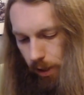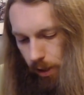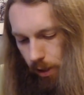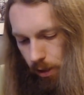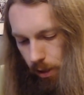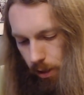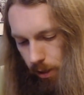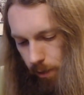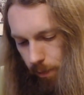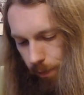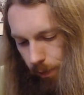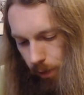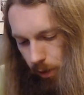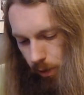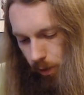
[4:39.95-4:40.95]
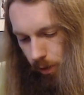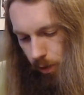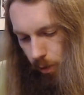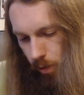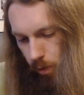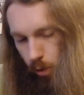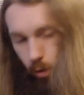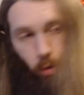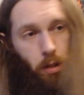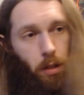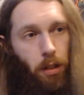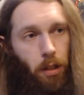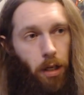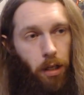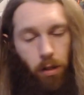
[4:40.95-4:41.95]
But, doing some
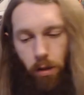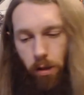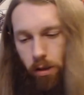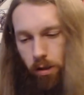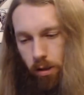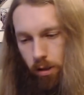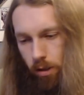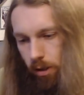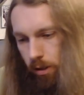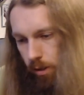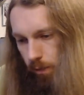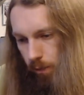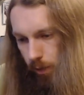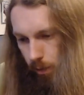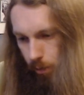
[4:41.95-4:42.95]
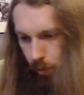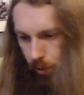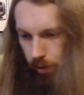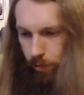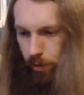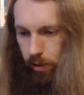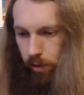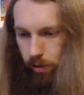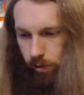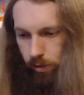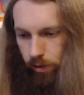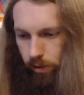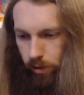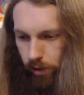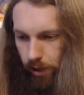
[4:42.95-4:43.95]
twisty ties here. That's the fun part about all
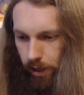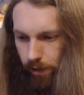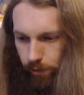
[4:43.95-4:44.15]
live